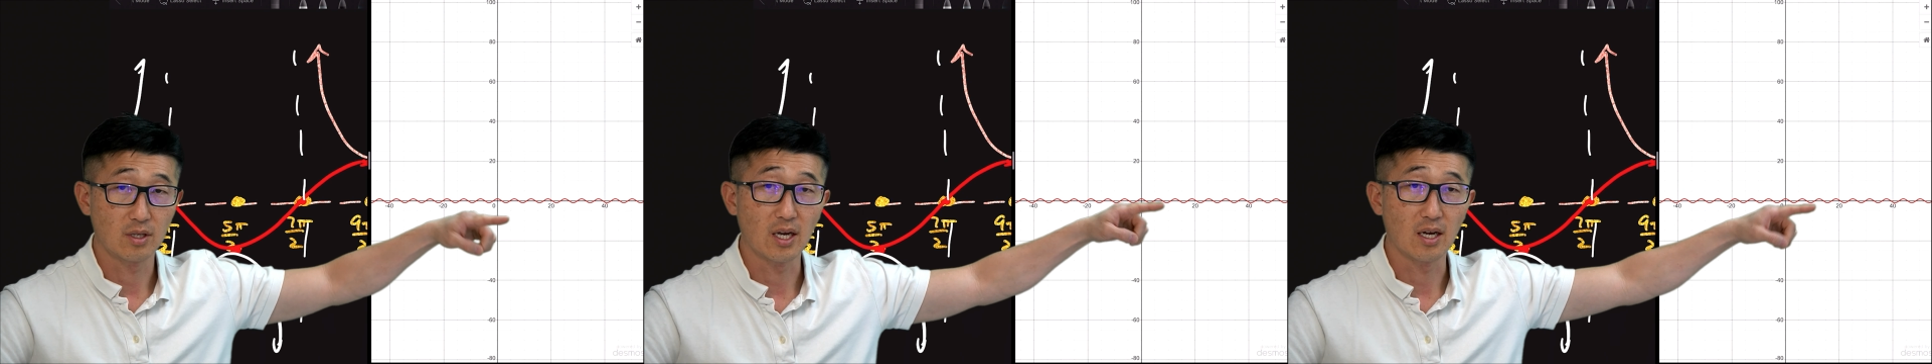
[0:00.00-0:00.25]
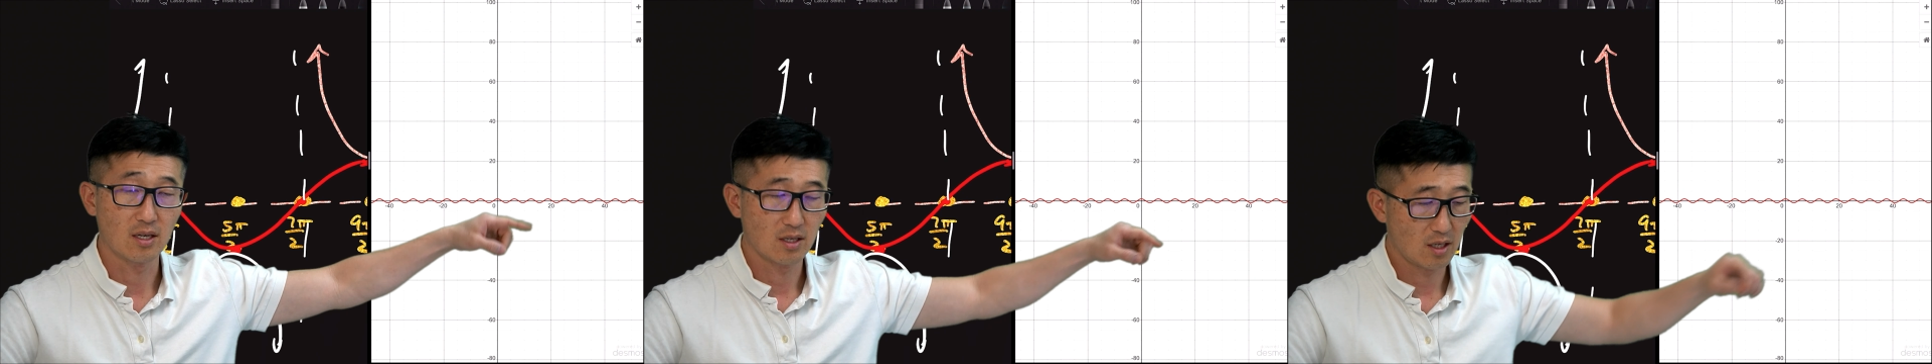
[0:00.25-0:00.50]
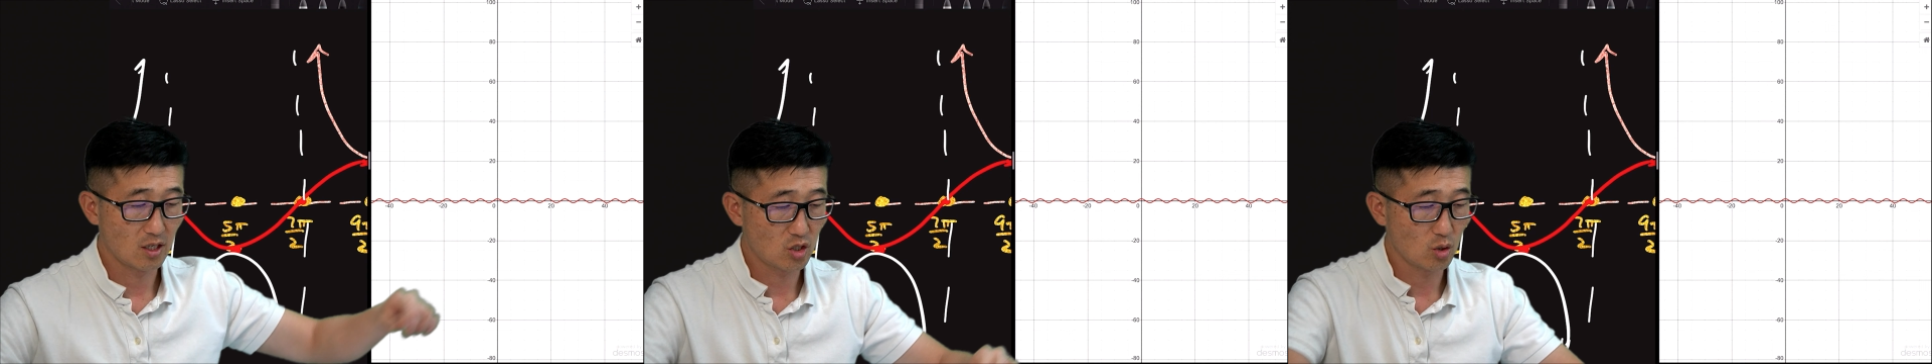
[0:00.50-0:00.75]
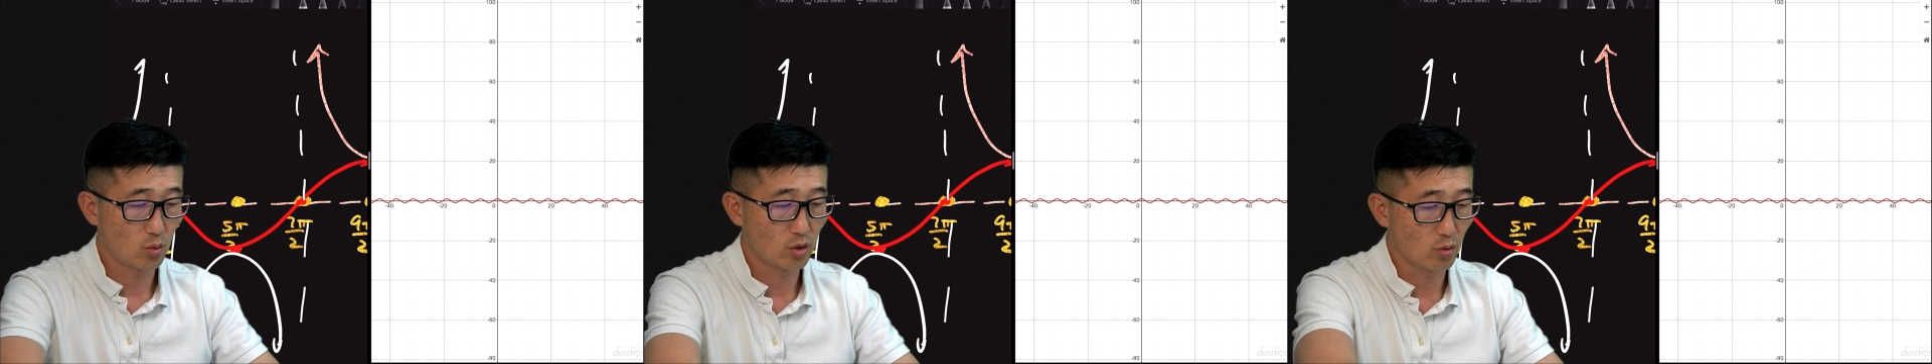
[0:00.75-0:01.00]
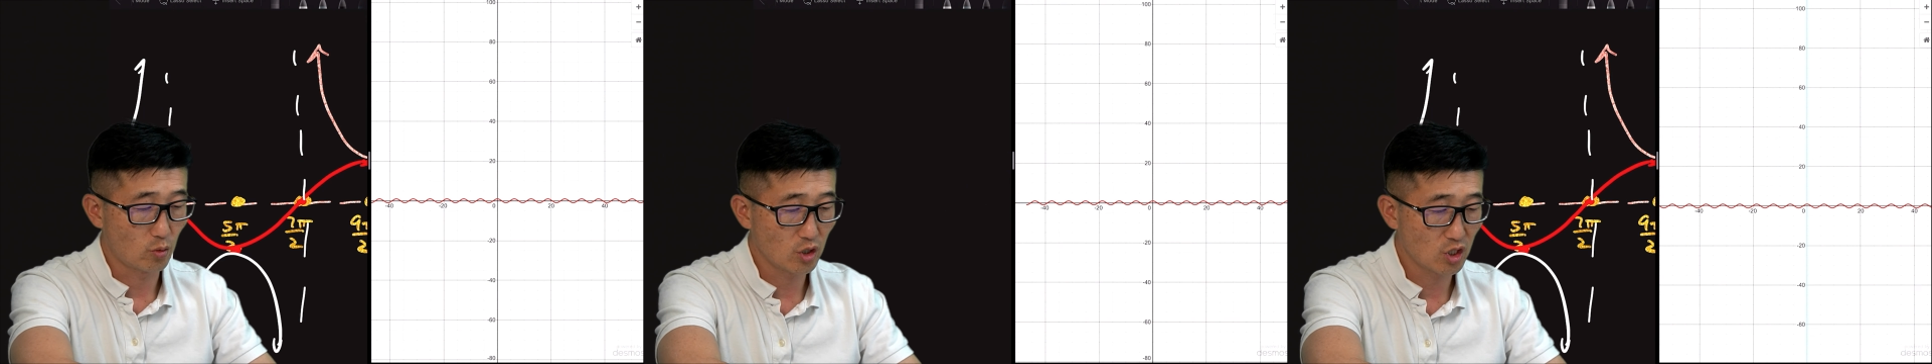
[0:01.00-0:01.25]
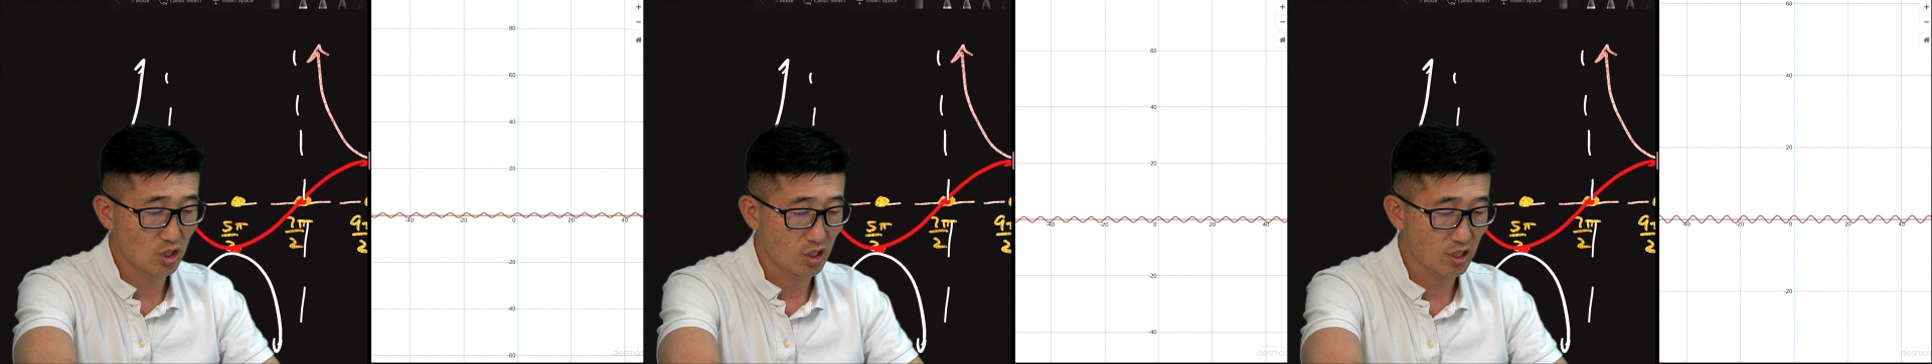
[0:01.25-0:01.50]
Yeah. And so we're
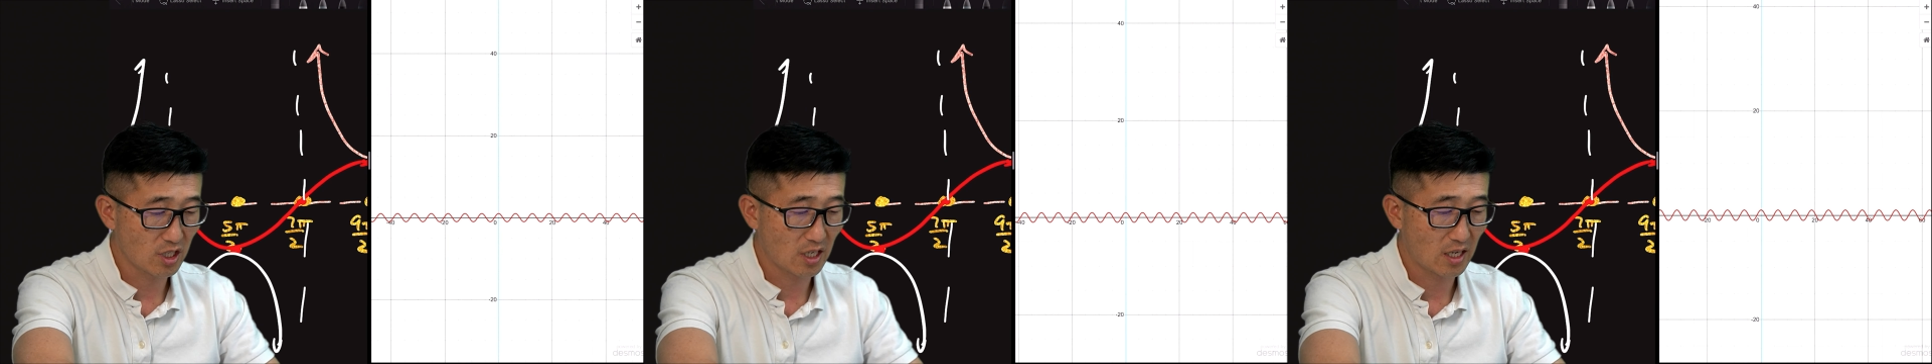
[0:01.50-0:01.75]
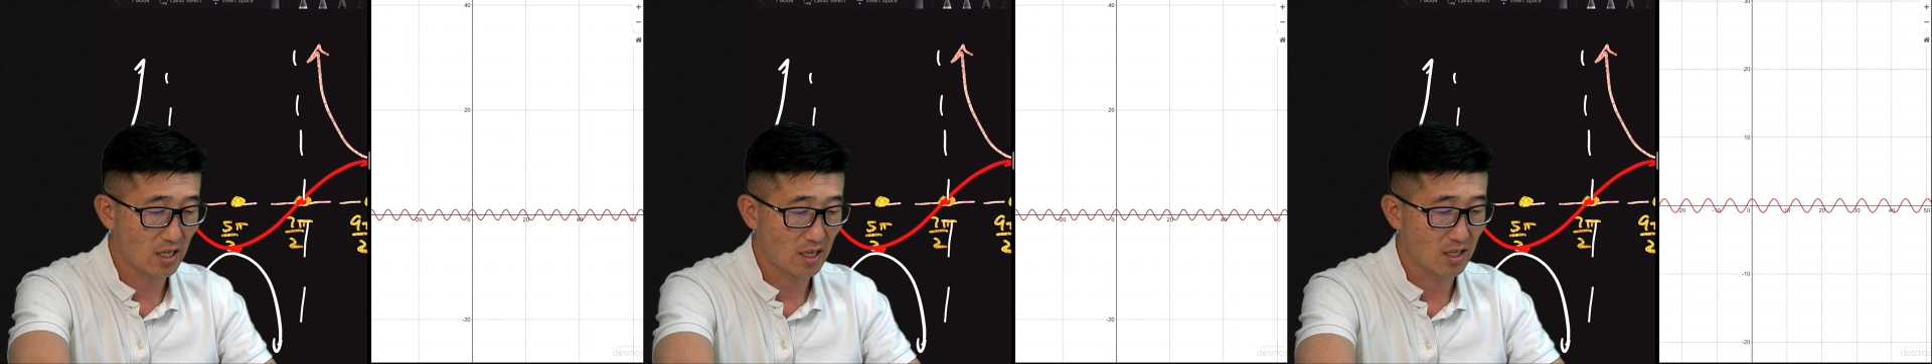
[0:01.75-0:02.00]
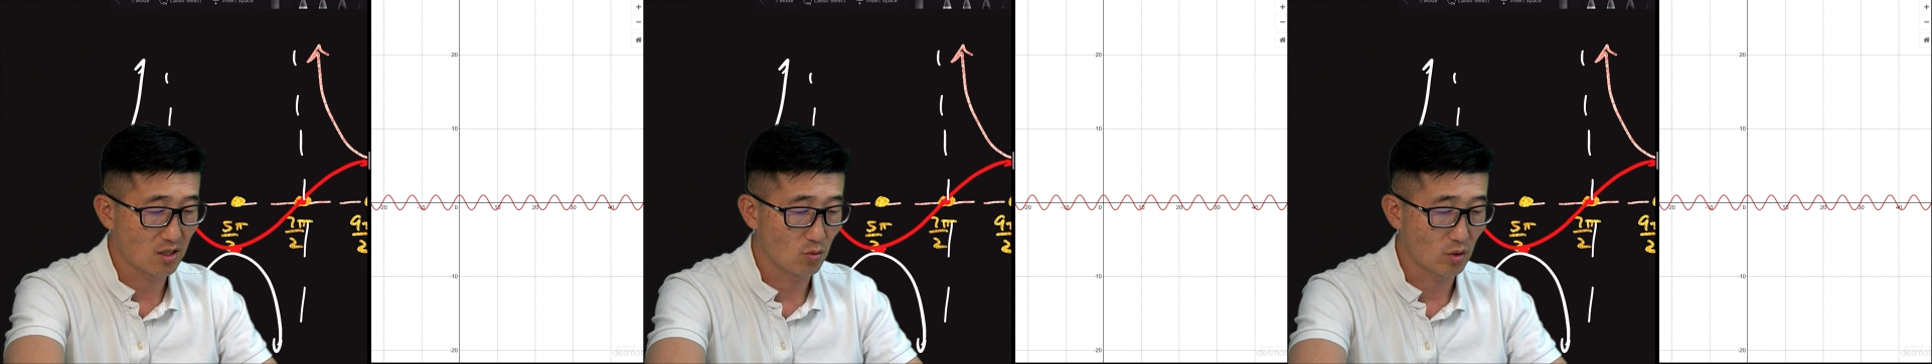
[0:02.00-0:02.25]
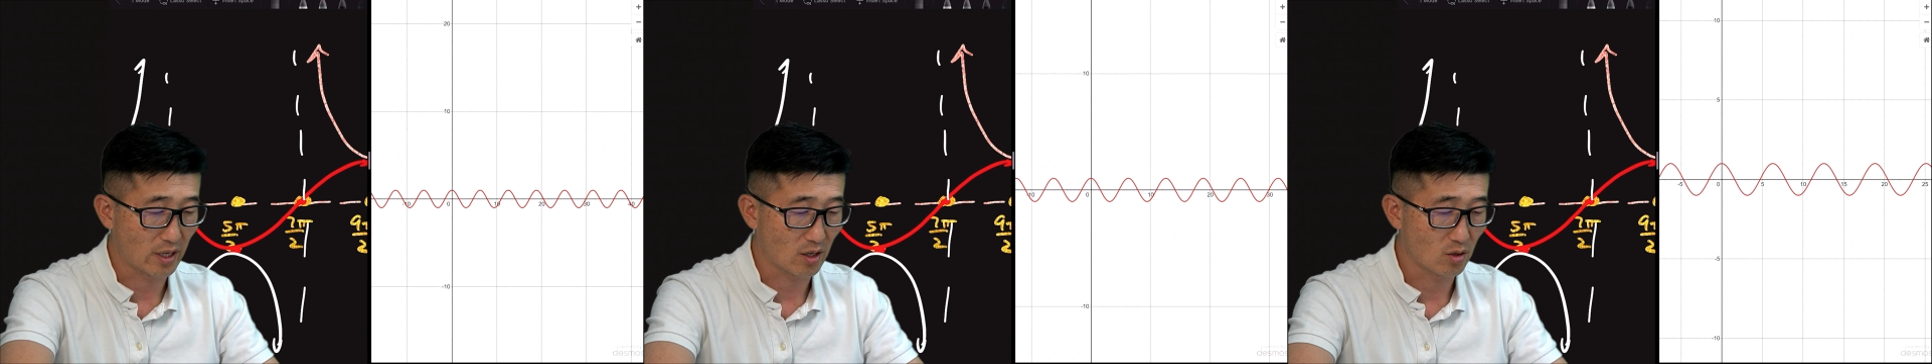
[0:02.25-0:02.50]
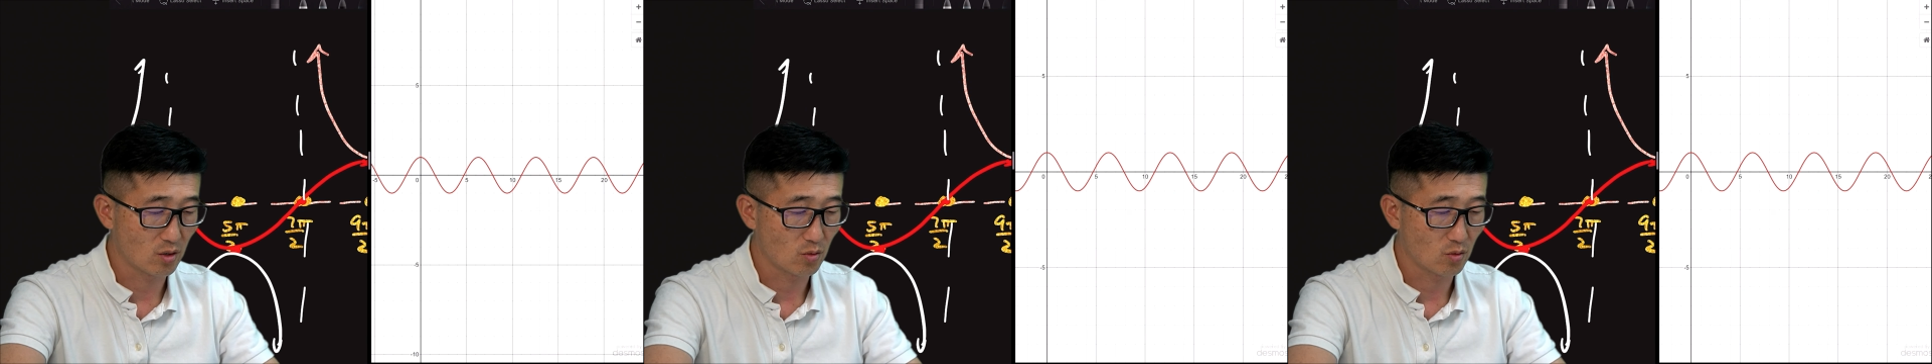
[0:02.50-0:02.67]
just looking at it and like